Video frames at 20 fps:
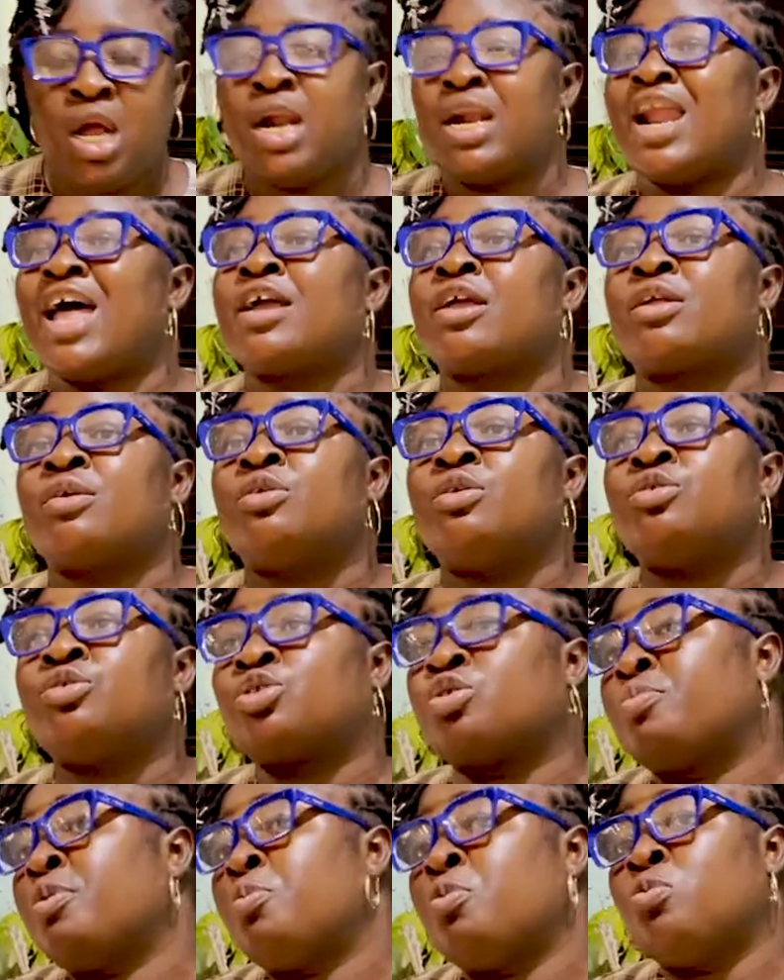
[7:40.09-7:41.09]
Like
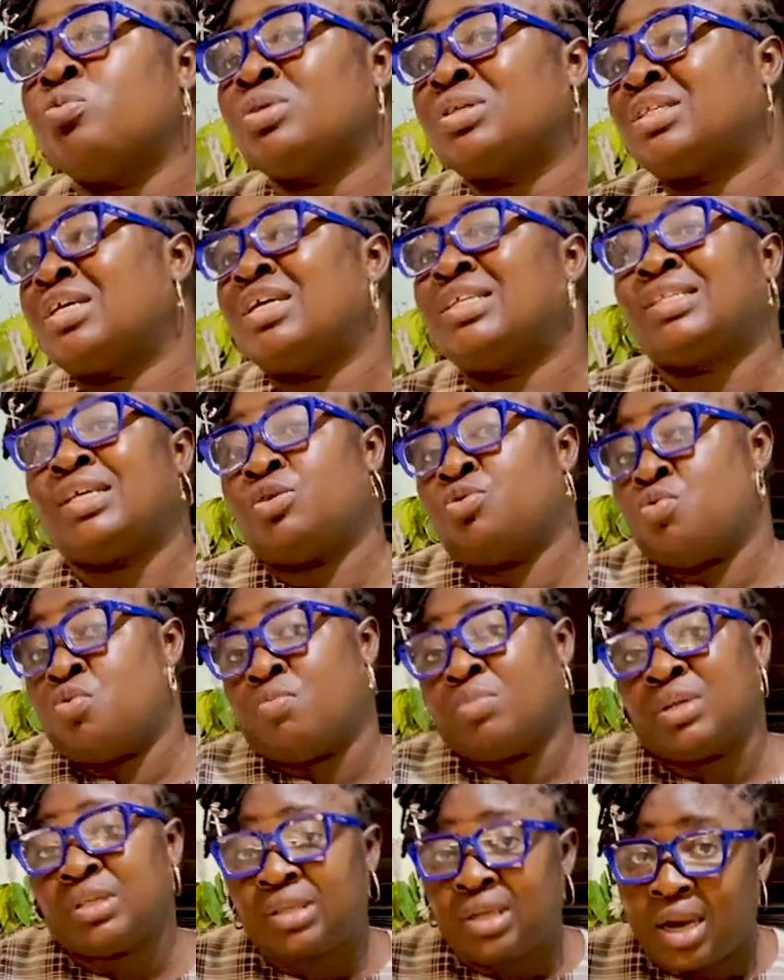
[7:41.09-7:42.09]
some people will say, it's a no
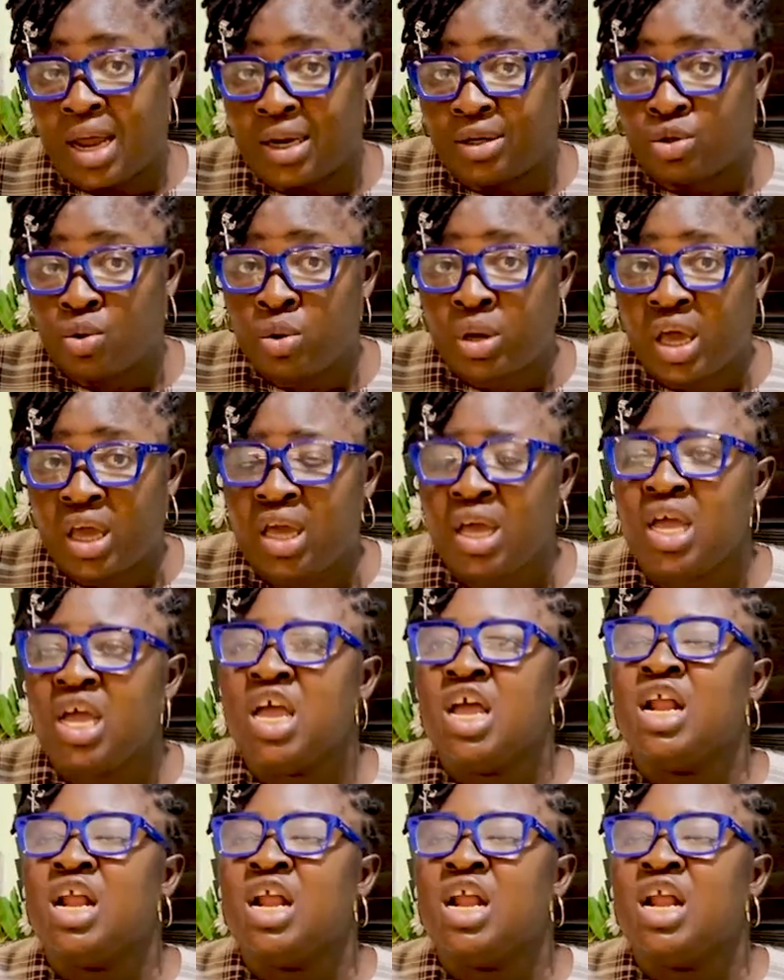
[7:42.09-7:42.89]
man's land, okay?